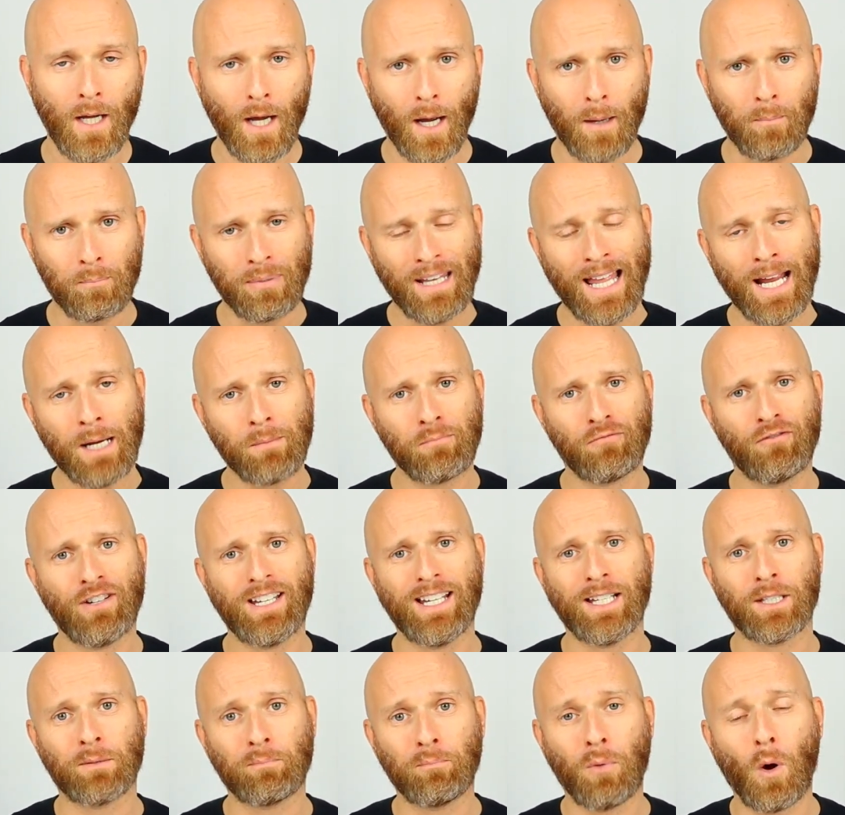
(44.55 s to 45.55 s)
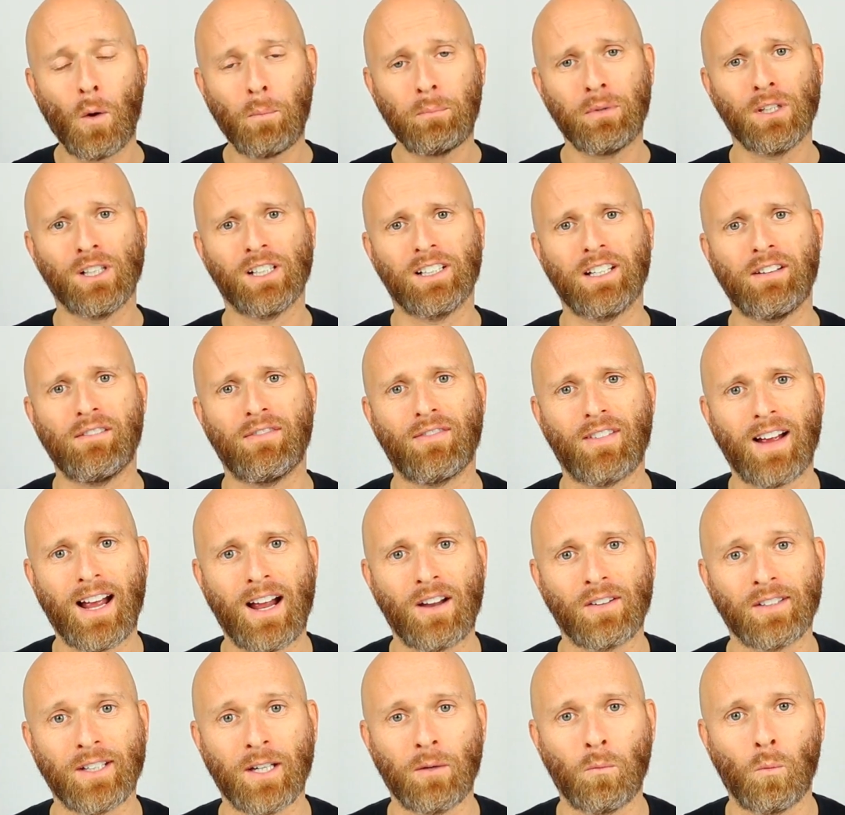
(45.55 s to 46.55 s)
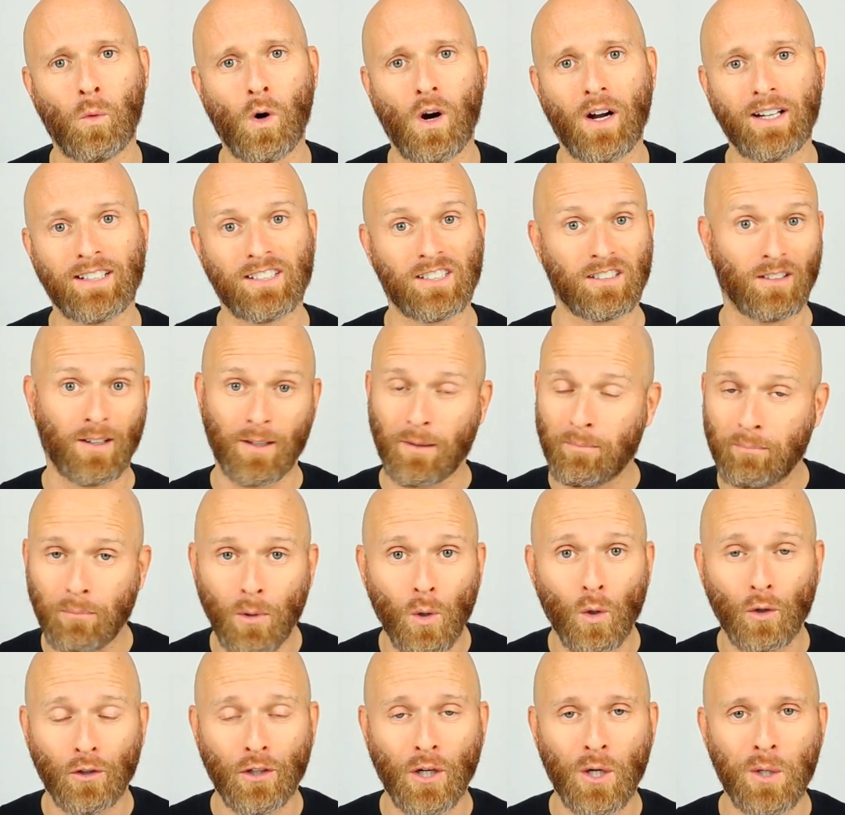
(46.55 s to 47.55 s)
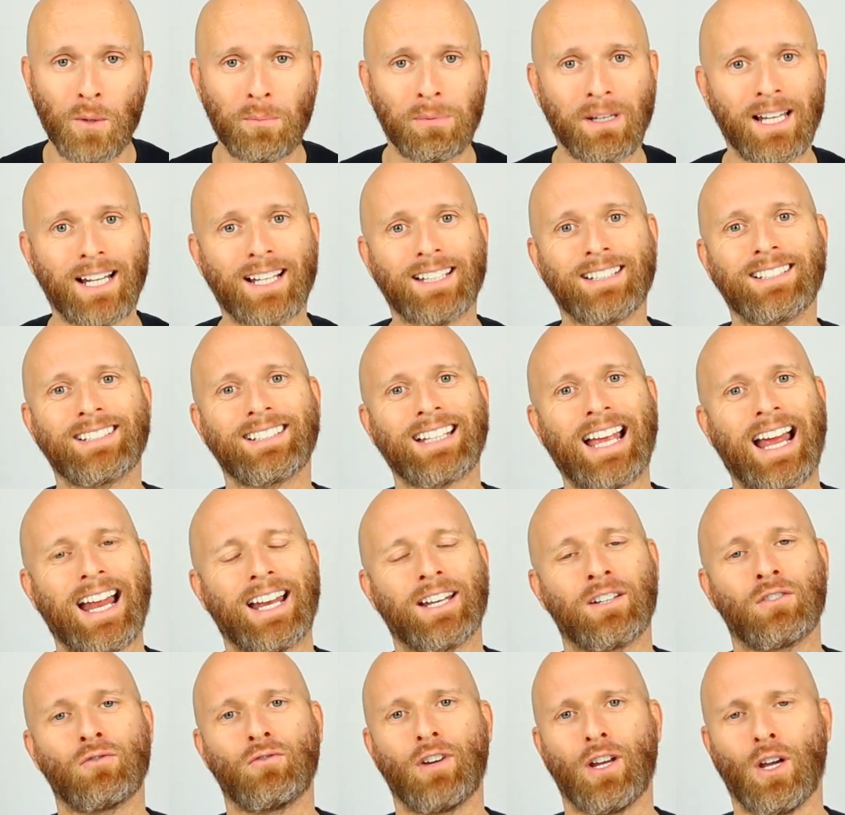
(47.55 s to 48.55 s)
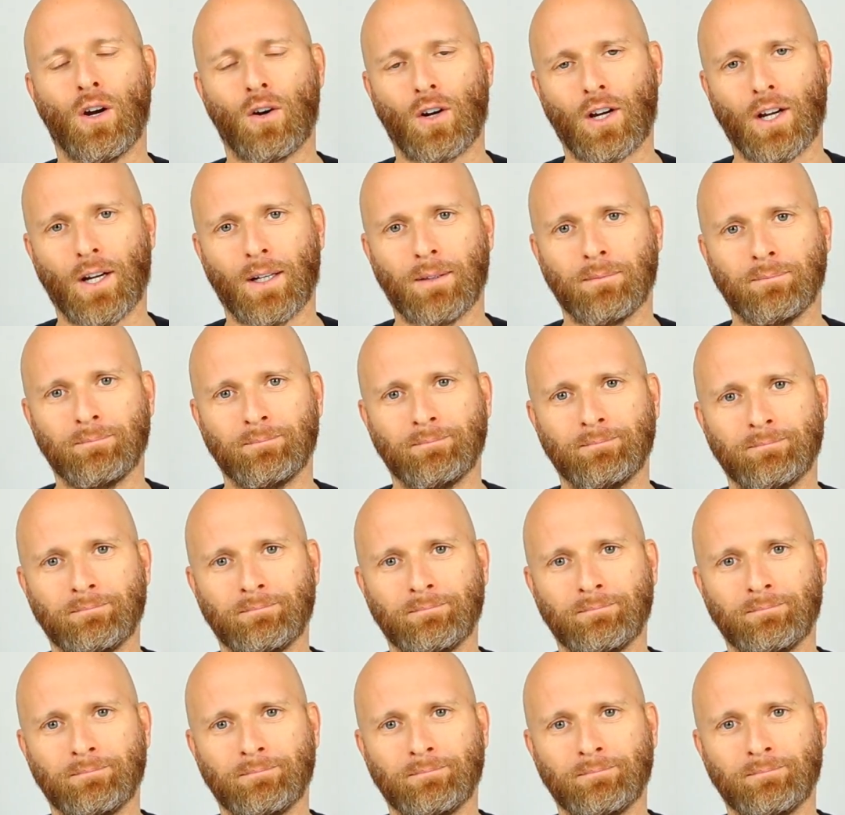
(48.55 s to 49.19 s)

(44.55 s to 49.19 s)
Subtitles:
And blackberry is popularly found in wines like Bordeaux blends and Rioja.